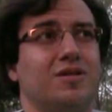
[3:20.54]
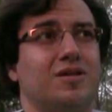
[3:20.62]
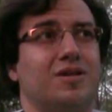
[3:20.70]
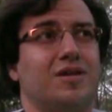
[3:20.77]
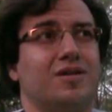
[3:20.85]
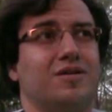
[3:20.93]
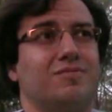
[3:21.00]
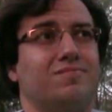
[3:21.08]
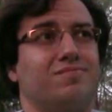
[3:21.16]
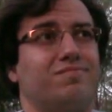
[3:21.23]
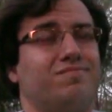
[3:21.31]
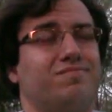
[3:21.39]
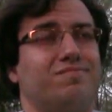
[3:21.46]

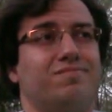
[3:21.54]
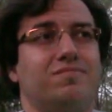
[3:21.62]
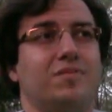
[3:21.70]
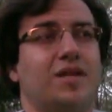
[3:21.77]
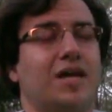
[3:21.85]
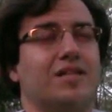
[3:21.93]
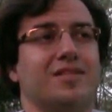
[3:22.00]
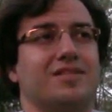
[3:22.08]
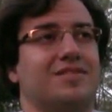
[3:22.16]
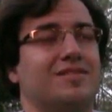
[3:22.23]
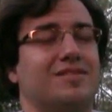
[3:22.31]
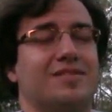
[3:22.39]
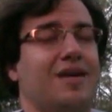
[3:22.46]
the
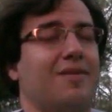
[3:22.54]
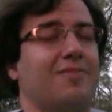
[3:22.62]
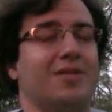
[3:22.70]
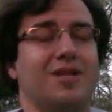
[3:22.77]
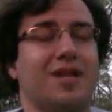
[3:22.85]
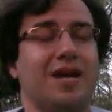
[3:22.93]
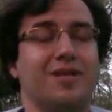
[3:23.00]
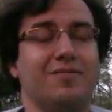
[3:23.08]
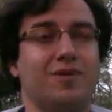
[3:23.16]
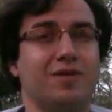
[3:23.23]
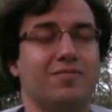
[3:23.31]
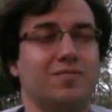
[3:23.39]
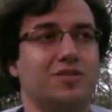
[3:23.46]
top of the line
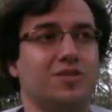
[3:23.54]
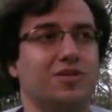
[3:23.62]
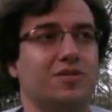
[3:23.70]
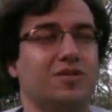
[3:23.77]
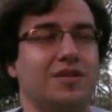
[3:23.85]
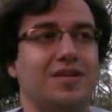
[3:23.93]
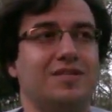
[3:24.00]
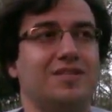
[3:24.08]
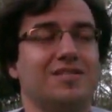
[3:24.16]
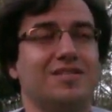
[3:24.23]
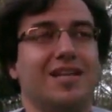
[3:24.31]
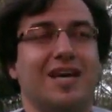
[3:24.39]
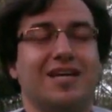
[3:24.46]
one, so it
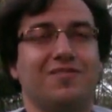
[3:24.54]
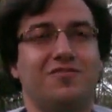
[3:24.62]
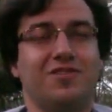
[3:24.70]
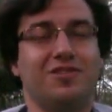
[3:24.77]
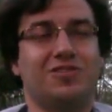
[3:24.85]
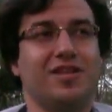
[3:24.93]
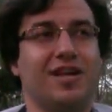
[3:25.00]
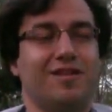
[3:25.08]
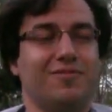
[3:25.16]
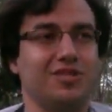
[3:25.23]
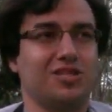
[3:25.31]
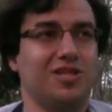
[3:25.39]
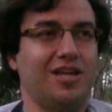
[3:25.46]
does lack a feature that I
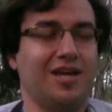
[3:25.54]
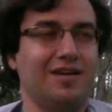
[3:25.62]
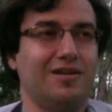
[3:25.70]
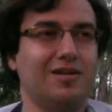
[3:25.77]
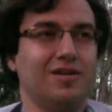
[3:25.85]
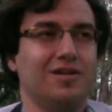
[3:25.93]
wish it had.